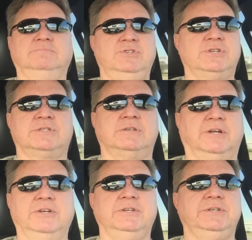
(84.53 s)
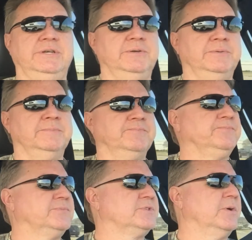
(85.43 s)
Just a good dude.
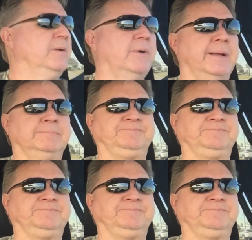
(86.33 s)
So anyway,